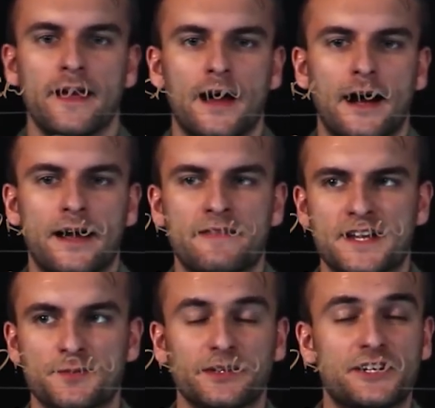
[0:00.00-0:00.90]
And
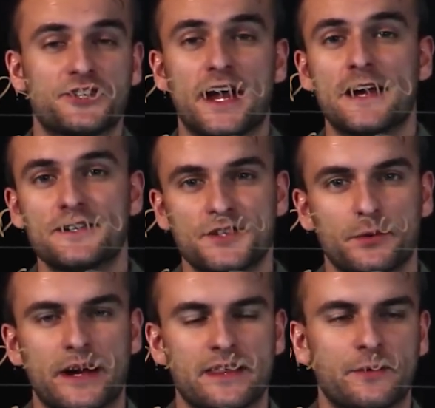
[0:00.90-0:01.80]
that's really changed the
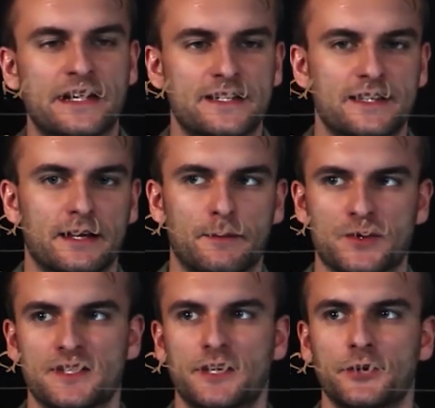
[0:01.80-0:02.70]
way that we need to think
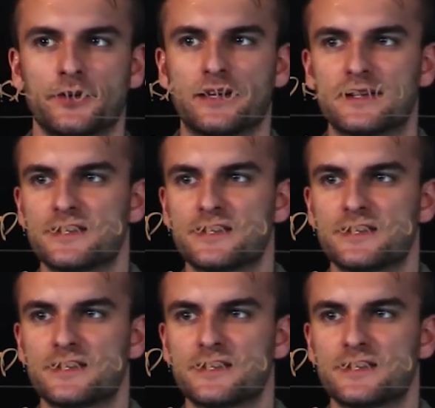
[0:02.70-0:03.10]
about security.